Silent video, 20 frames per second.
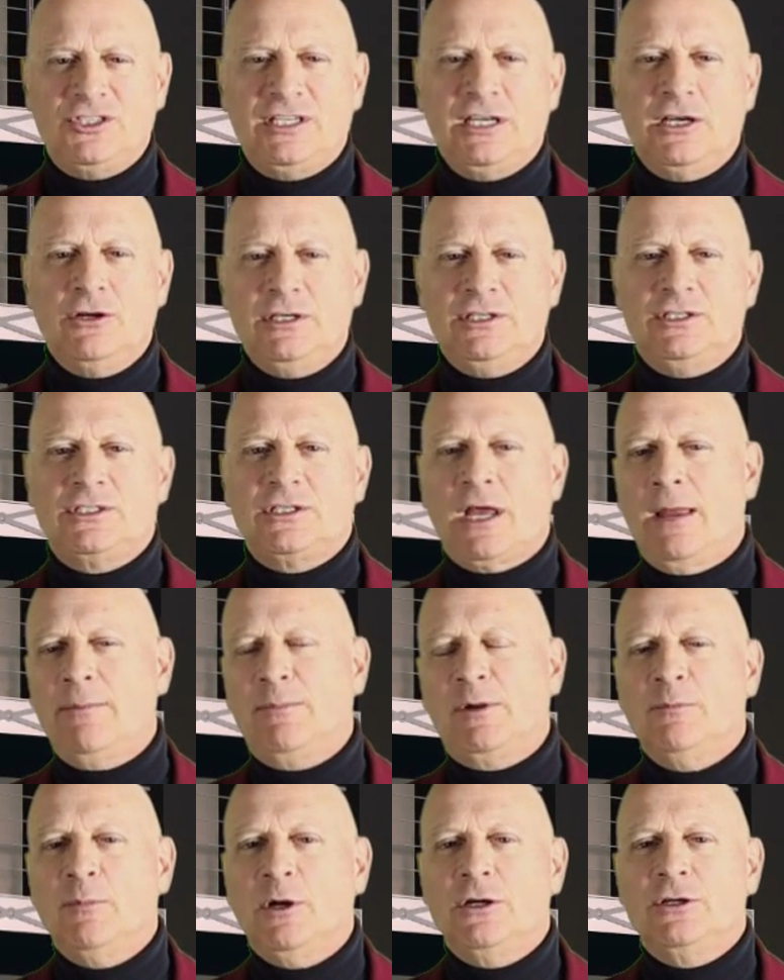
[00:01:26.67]
series
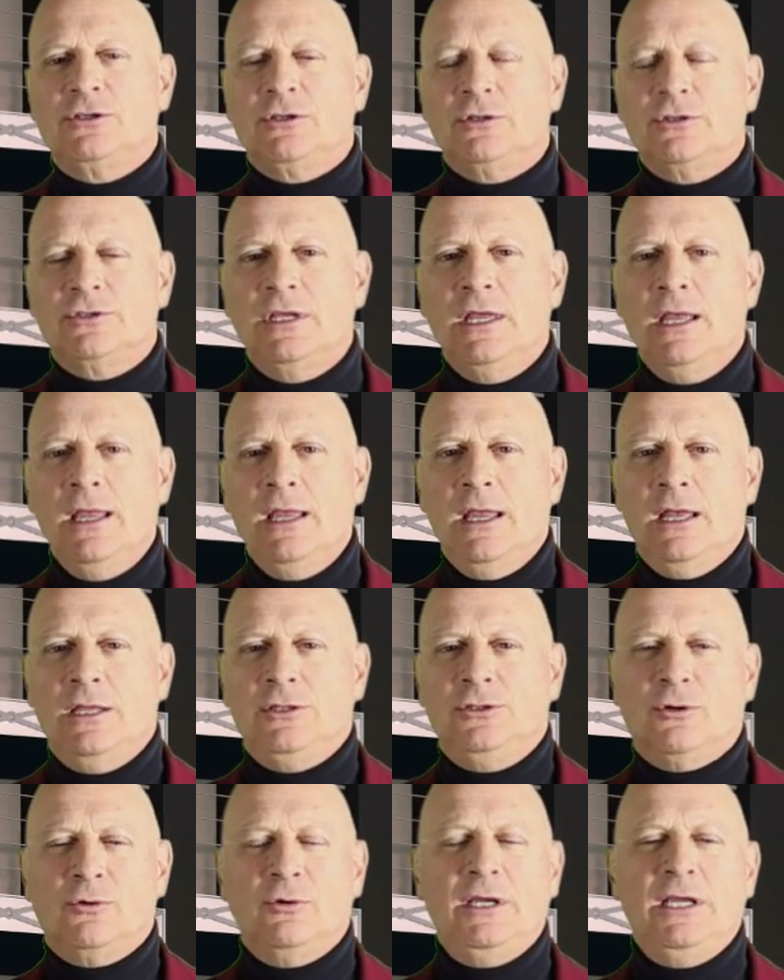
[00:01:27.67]
type commercials.
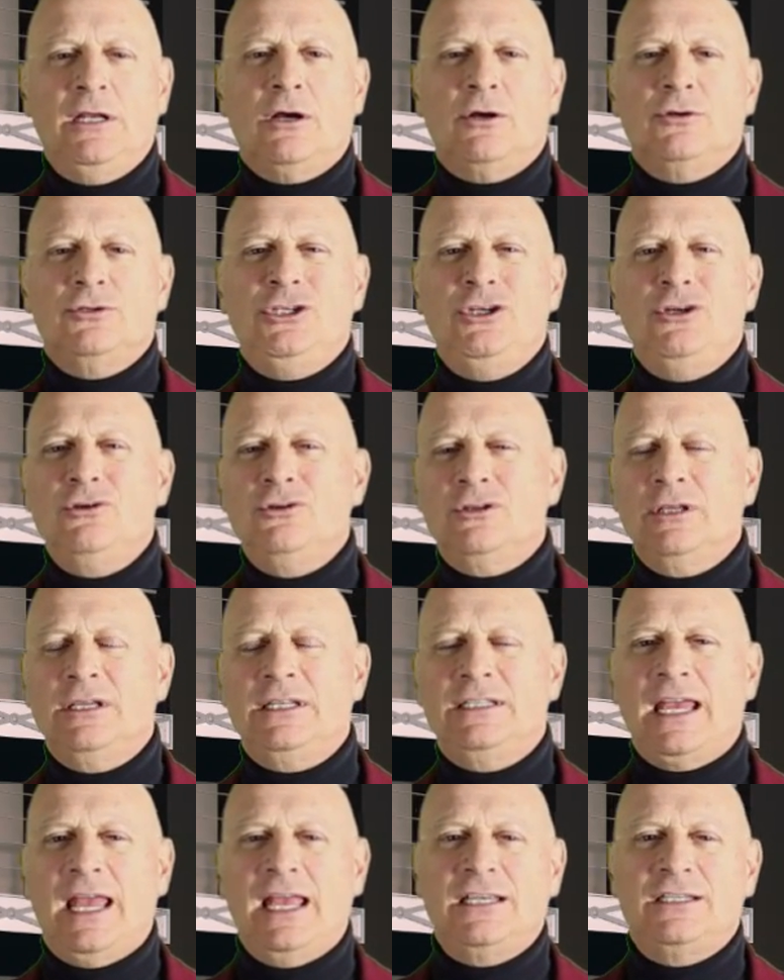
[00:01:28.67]
Doritos
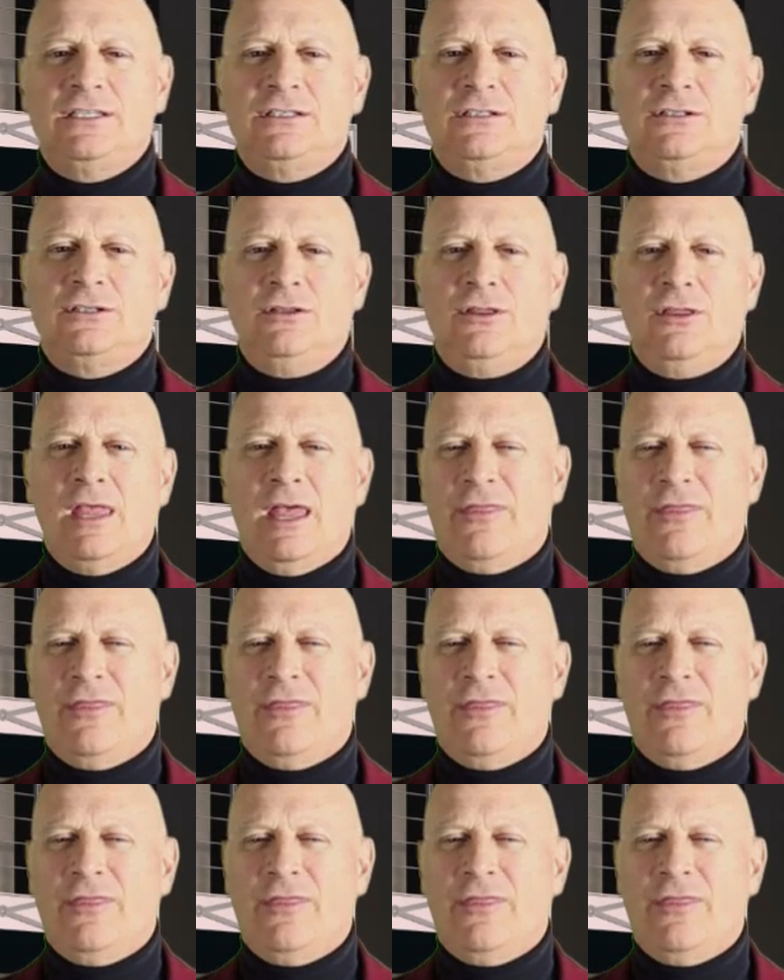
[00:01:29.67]
usually takes,